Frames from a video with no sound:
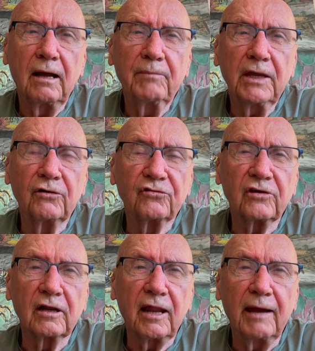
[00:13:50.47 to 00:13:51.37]
meters
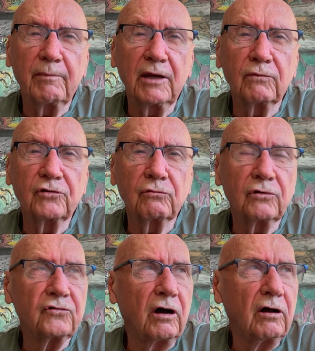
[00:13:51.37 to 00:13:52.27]
of climbing, which
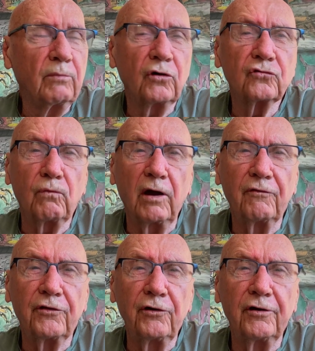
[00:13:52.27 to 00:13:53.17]
was almost
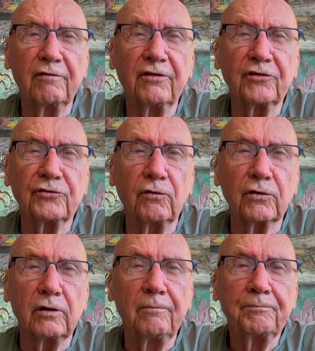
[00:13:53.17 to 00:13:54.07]
1/3 of the
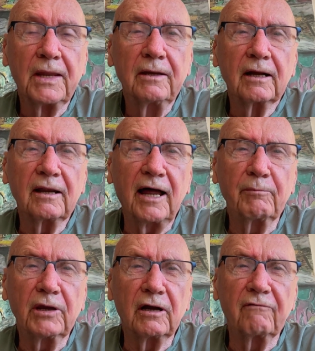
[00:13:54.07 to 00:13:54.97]
total
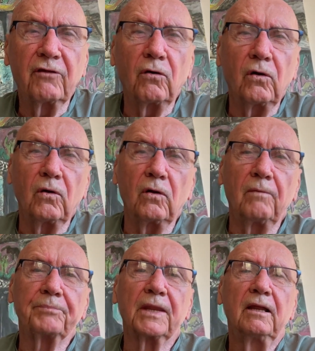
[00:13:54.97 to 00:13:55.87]
climbing of the
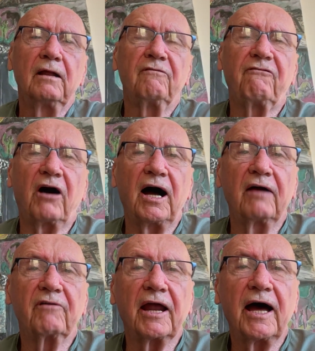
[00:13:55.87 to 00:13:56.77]
whole
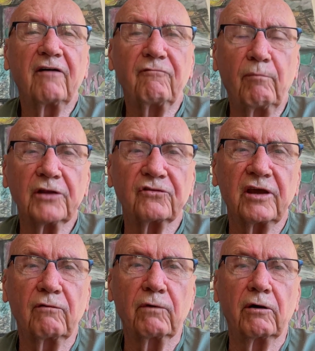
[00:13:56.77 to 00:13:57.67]
5.5 months
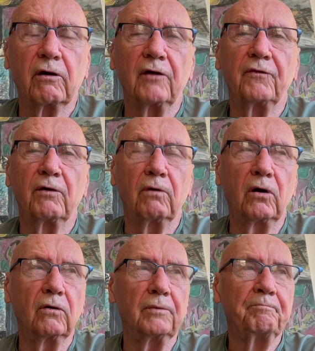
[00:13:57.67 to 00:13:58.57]
that we were on the
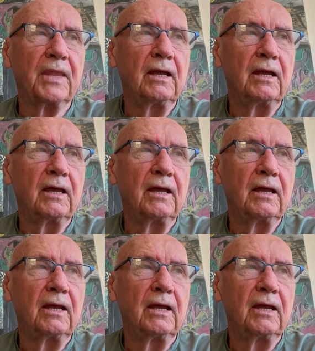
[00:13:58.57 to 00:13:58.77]
road.